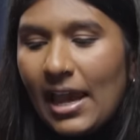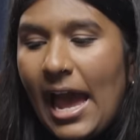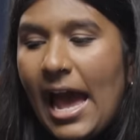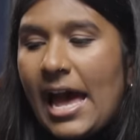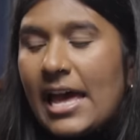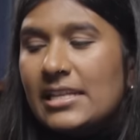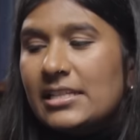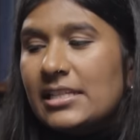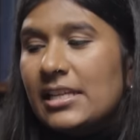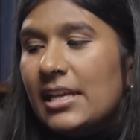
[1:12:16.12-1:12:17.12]

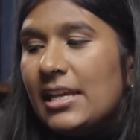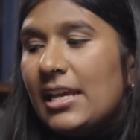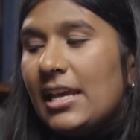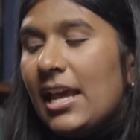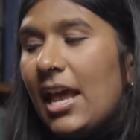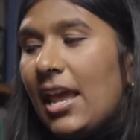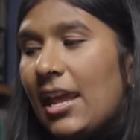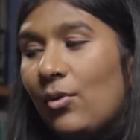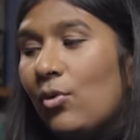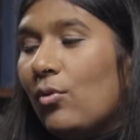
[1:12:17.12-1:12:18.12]
And
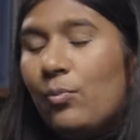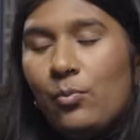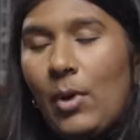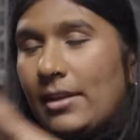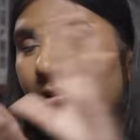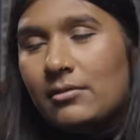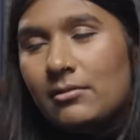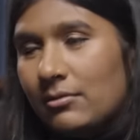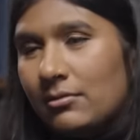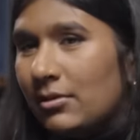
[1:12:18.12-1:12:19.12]
it all went
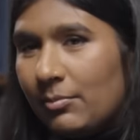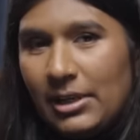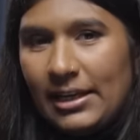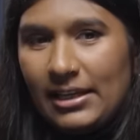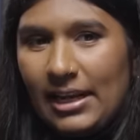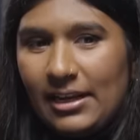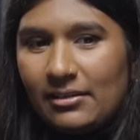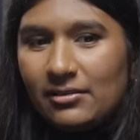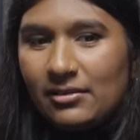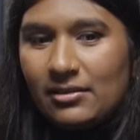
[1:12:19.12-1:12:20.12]

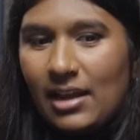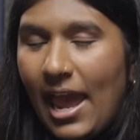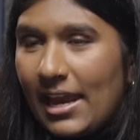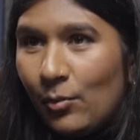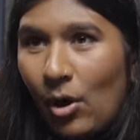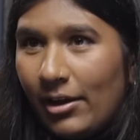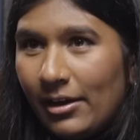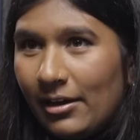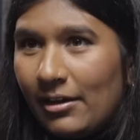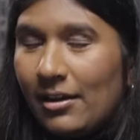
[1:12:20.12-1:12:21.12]
completely
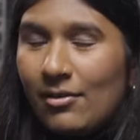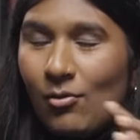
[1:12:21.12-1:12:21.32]
haywire.